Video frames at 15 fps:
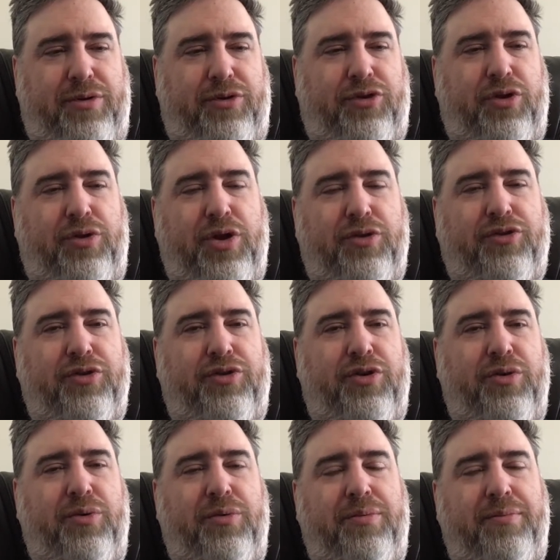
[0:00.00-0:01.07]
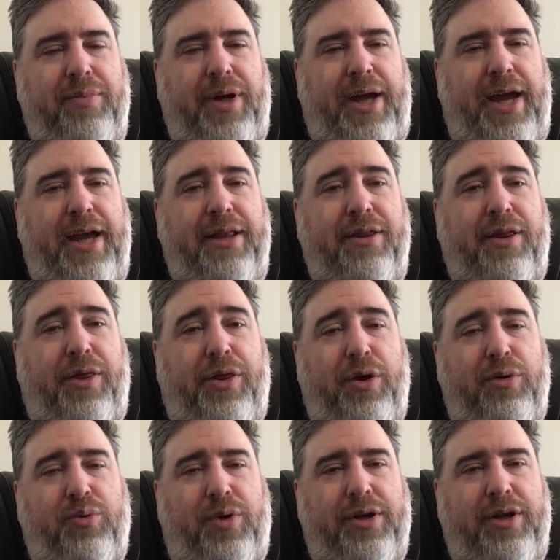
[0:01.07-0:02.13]
so those are two, and the
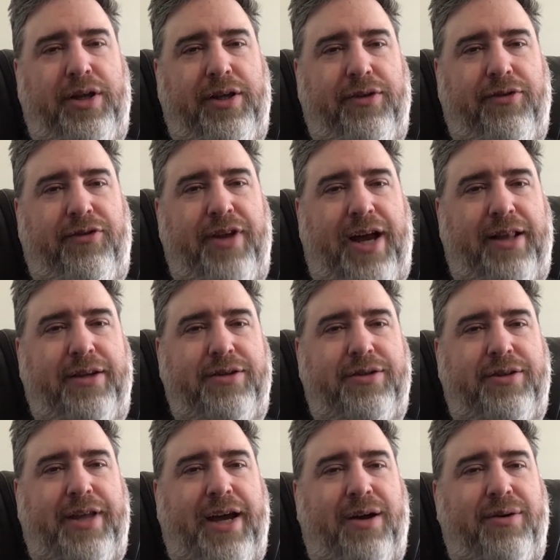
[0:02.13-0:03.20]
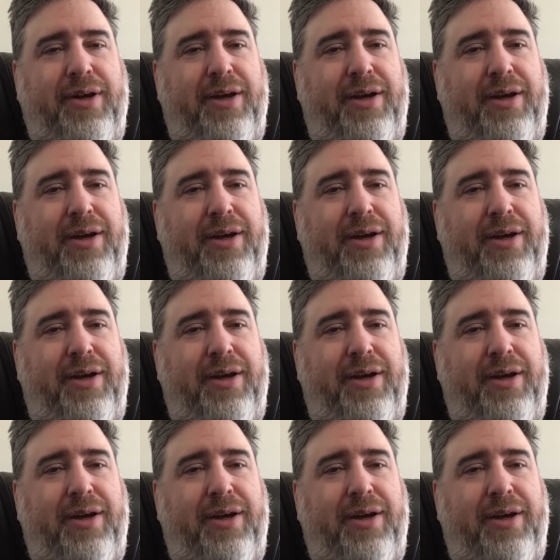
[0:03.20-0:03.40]
third one is knowledge. Now,